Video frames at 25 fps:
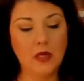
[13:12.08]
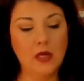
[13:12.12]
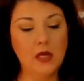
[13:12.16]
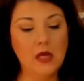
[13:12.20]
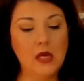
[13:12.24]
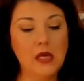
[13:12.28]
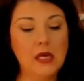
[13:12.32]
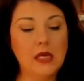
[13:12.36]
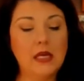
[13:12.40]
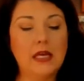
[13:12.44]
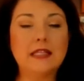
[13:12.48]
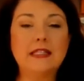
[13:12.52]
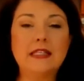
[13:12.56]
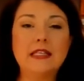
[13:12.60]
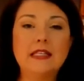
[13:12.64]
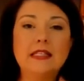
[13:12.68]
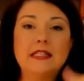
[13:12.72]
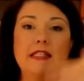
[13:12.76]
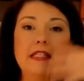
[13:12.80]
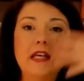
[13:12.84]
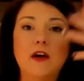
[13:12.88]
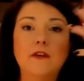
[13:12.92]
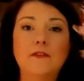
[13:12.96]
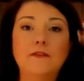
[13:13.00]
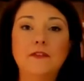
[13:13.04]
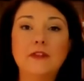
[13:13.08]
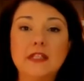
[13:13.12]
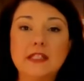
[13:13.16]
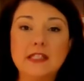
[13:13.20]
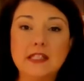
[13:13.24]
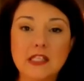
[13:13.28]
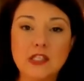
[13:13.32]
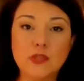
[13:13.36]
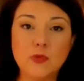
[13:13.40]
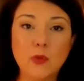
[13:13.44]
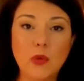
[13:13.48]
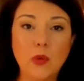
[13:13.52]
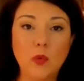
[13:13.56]
Because as selfless
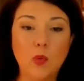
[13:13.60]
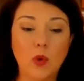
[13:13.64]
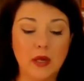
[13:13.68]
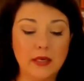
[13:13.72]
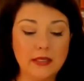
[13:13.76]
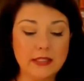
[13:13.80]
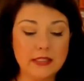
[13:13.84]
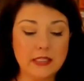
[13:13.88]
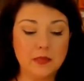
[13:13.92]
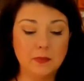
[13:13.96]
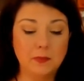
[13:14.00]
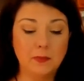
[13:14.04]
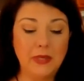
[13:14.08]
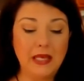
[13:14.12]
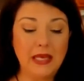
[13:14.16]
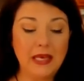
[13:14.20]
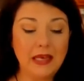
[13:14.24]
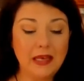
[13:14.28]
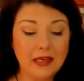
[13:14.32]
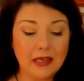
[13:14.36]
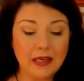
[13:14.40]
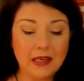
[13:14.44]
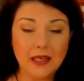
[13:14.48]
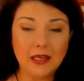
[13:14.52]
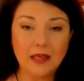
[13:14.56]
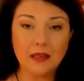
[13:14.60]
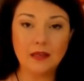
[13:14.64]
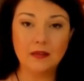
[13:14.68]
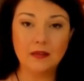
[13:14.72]
as we want to be,